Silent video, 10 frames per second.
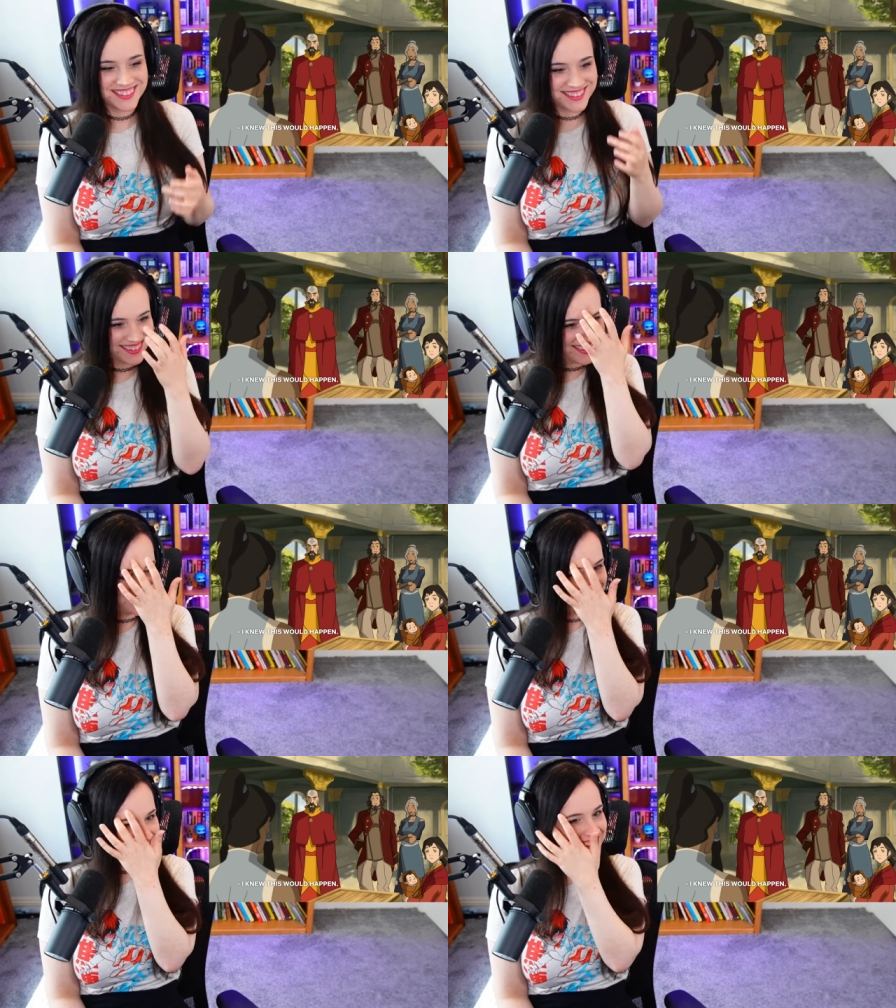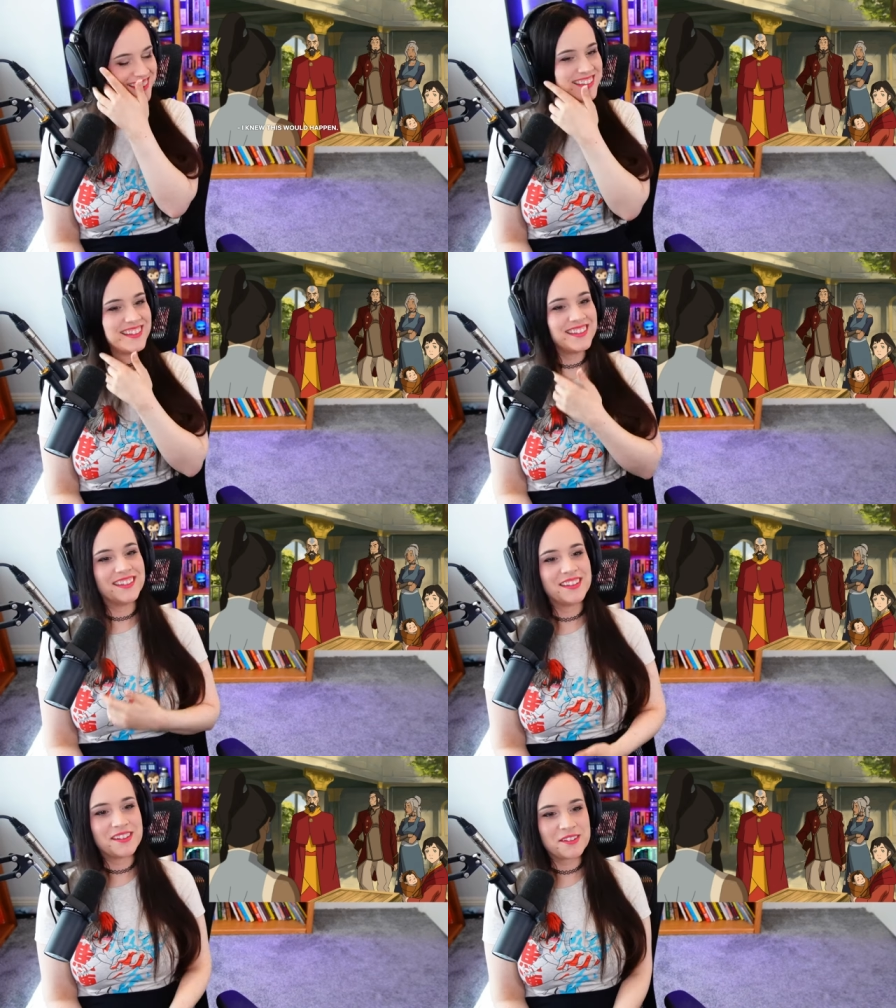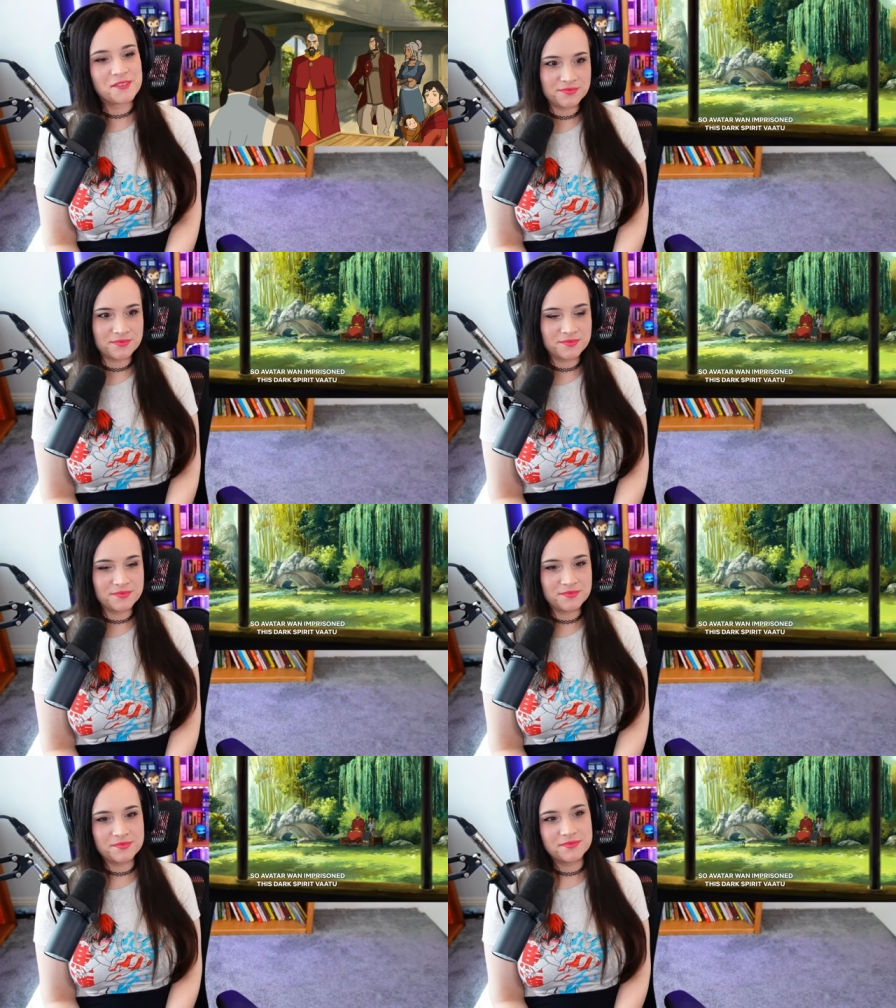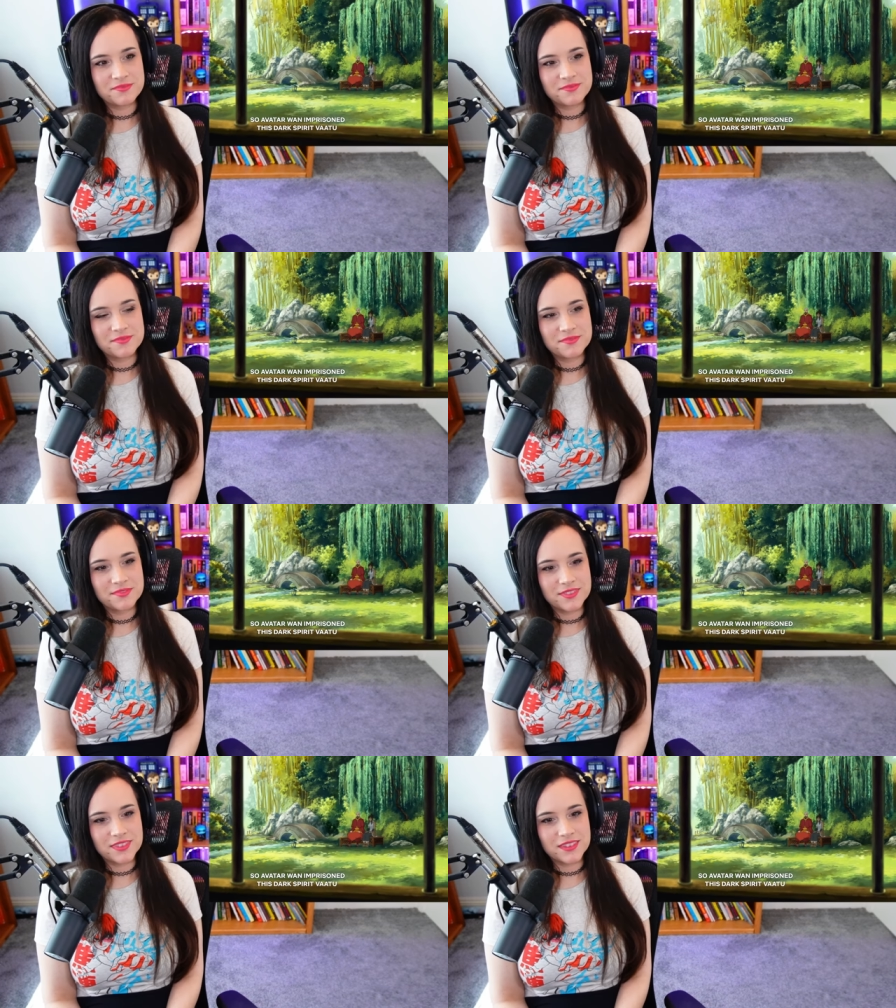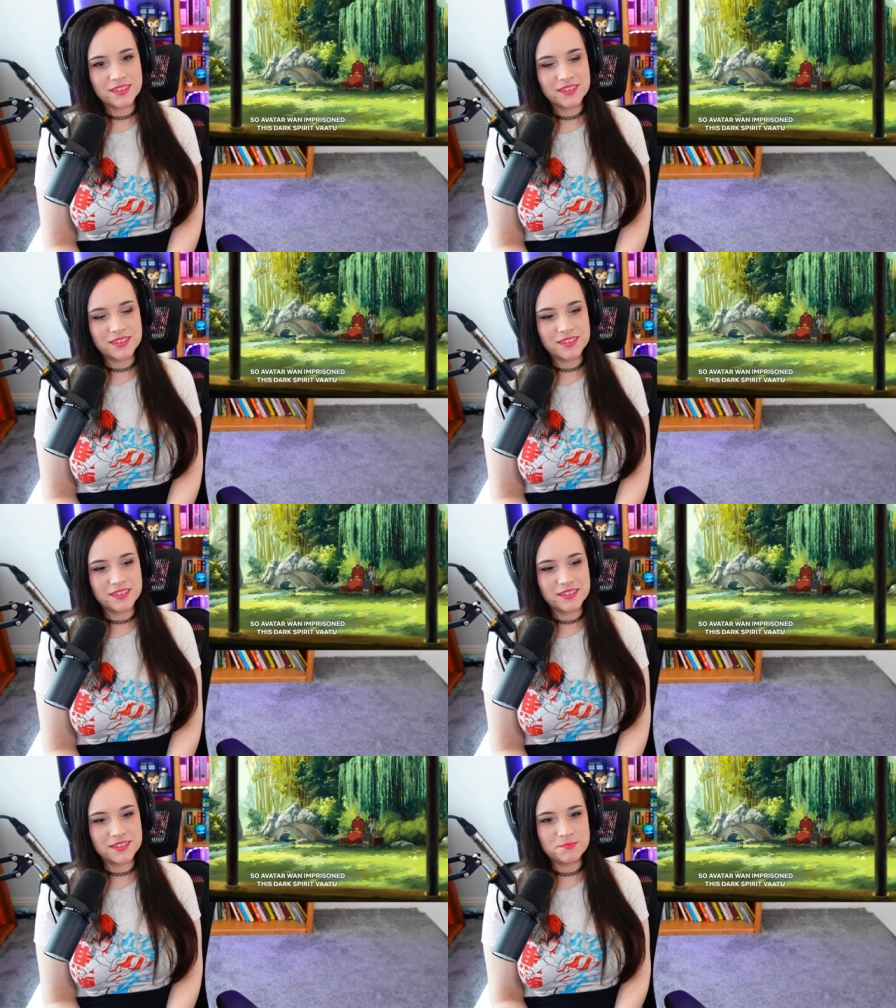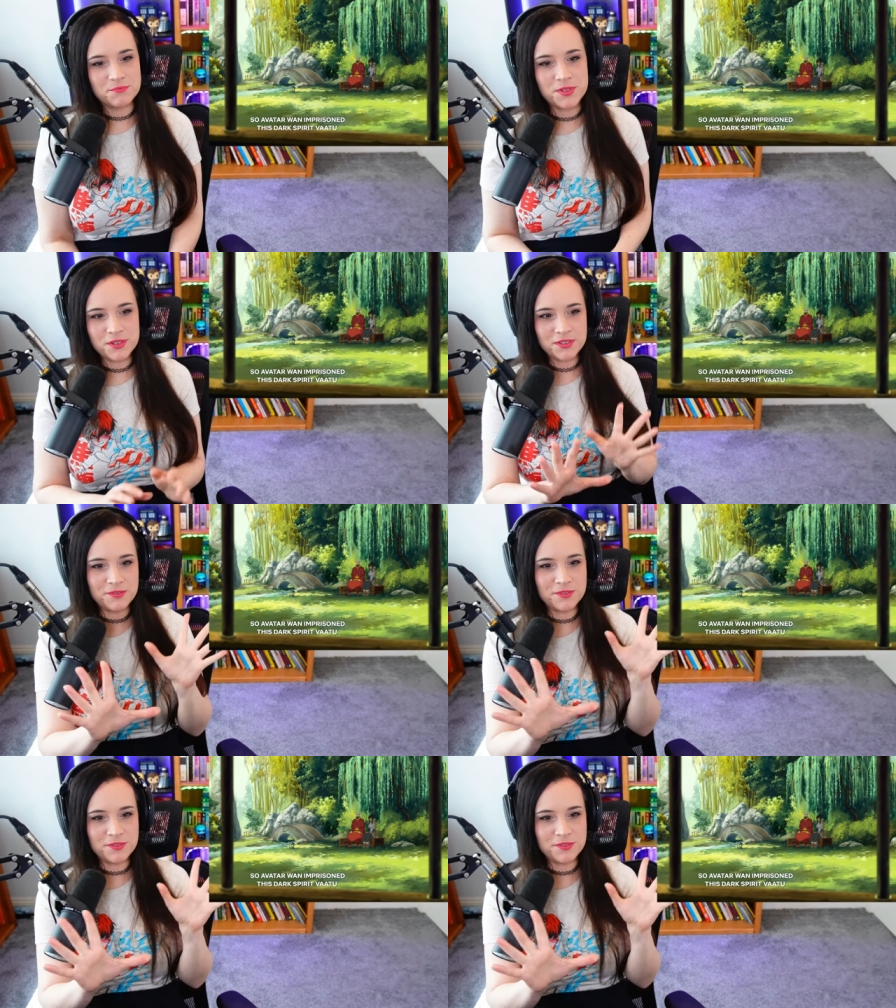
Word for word: I knew this would happen. So Avatar Wan imprisoned Beautiful.